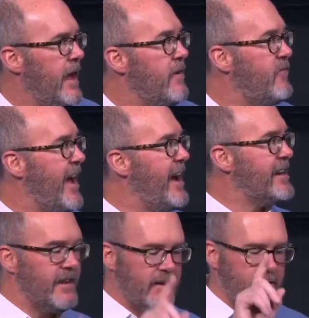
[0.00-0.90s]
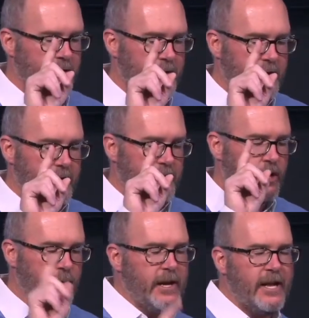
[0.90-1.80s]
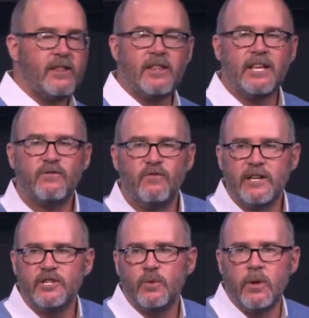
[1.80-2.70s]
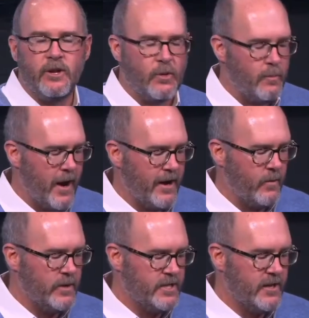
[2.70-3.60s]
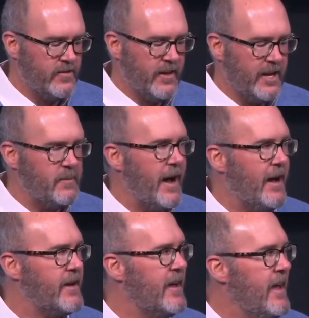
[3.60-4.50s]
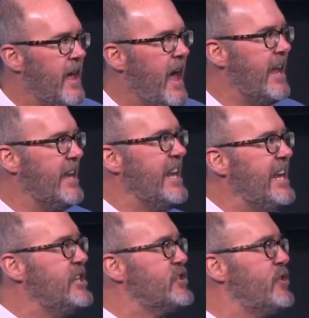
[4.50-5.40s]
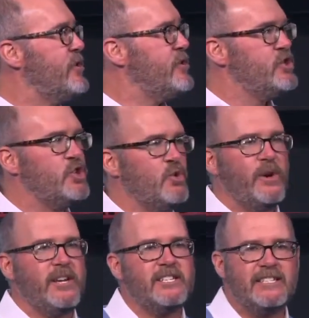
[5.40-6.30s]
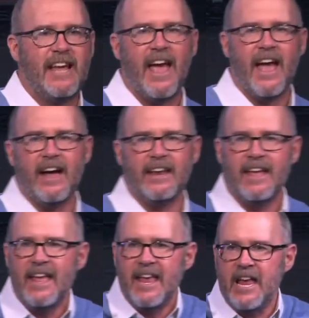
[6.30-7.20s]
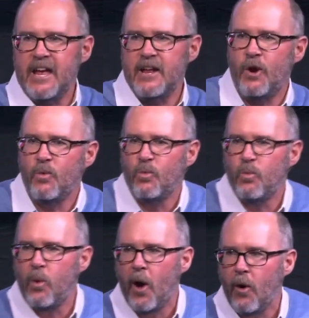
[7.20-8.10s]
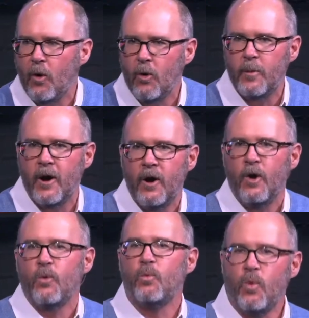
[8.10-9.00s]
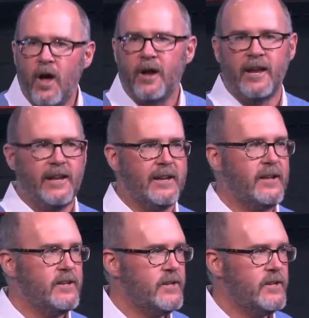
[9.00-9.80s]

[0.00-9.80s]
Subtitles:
In fact, to get this visual in your mind, I want you to think about an Eastern Jewish dad in a robe running